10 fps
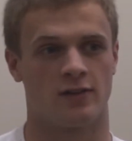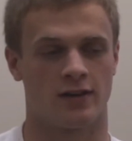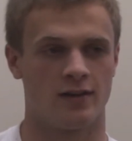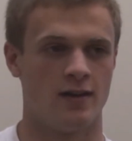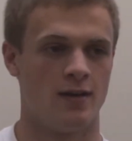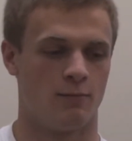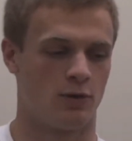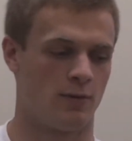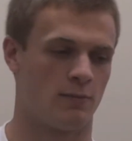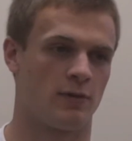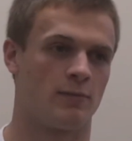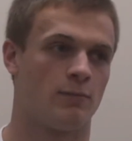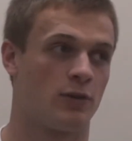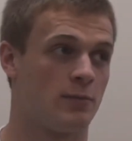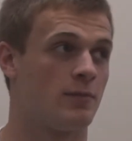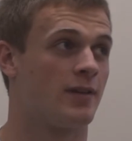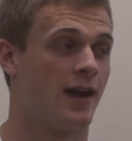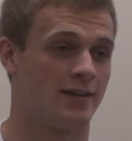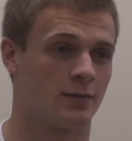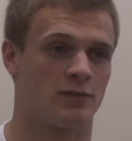I can put them in
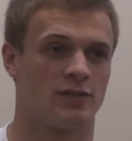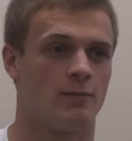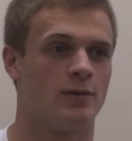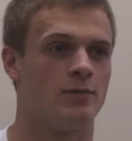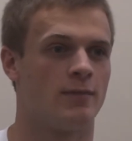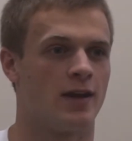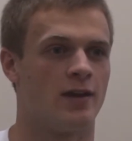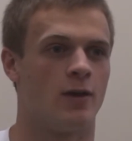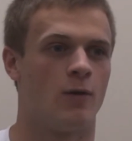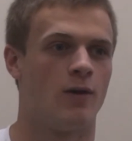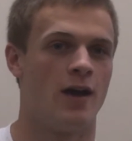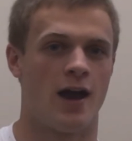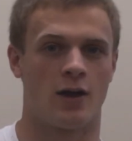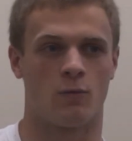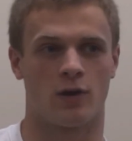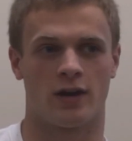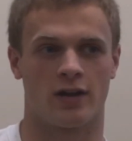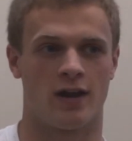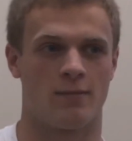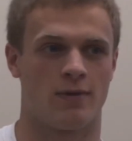contact with someone who may know how to work on a
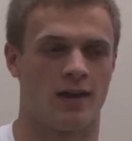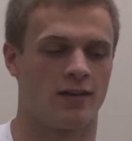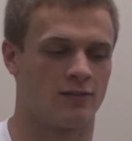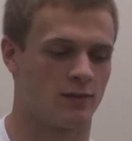campaign.